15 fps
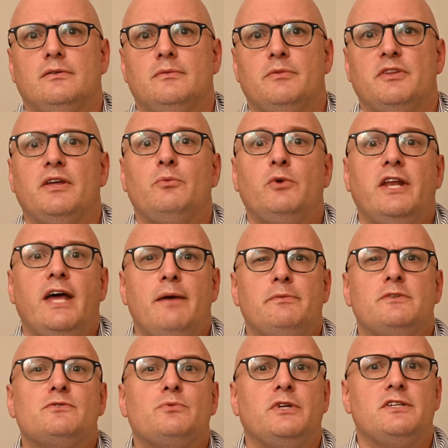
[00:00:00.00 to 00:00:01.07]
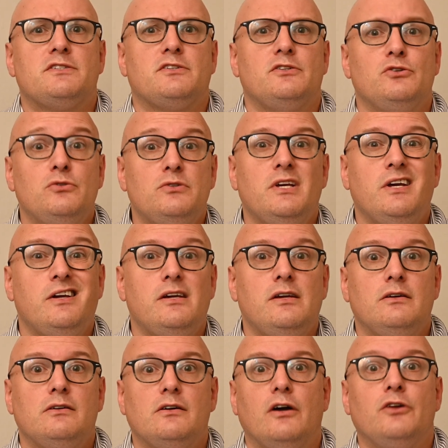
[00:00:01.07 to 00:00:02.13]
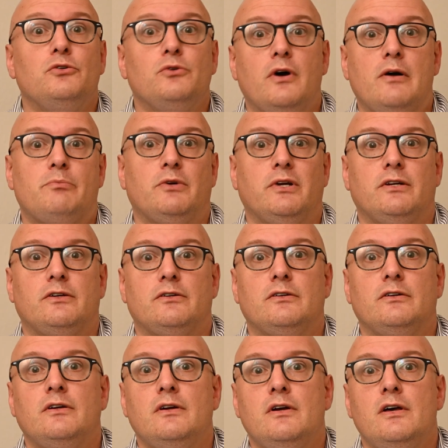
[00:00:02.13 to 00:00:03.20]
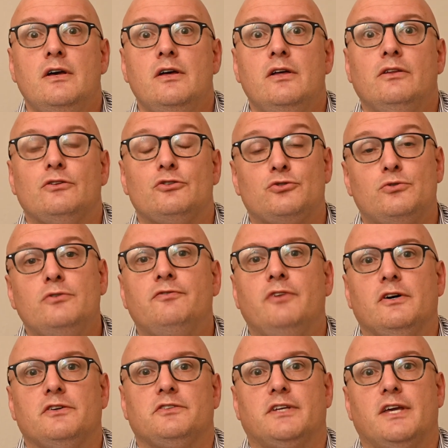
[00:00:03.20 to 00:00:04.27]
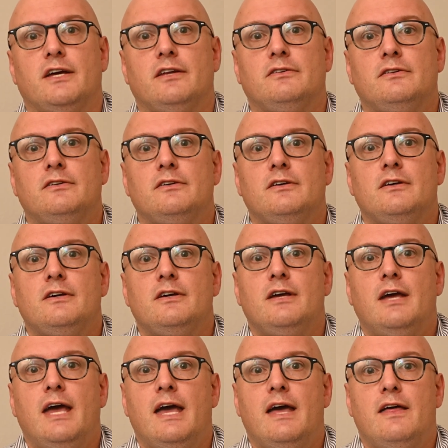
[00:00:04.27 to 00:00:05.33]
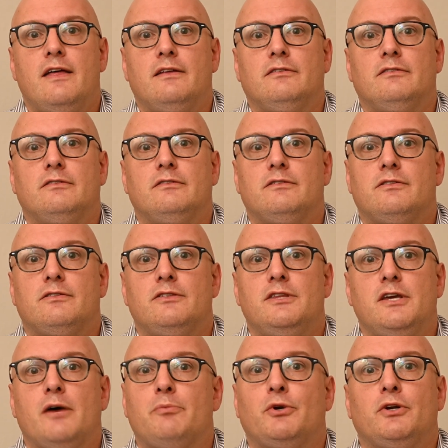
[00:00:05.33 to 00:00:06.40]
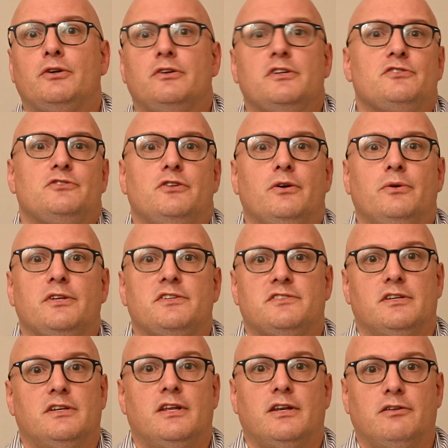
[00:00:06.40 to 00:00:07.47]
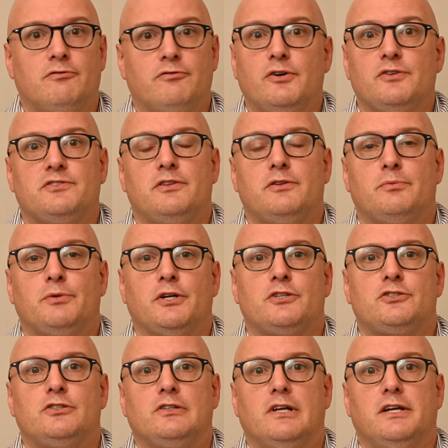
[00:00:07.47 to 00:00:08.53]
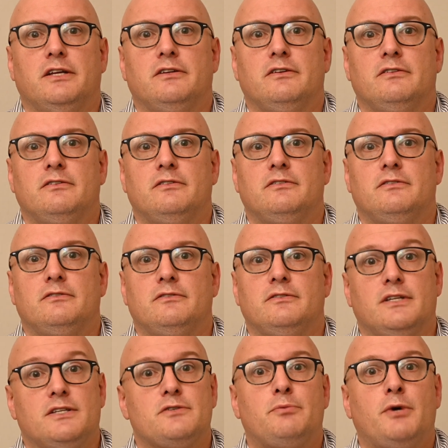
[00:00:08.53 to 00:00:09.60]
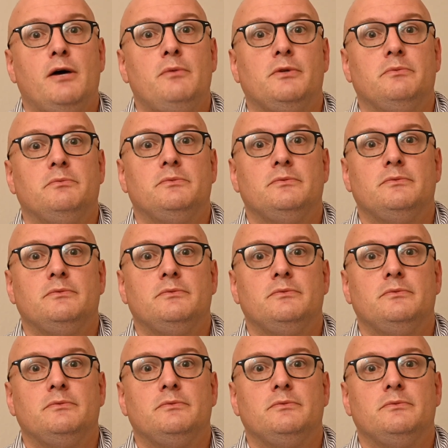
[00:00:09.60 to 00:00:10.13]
But then what happens when it's a new day, a new operator, the screw falls again, and the operator doesn't notice it and it falls in the production line? That's a problem.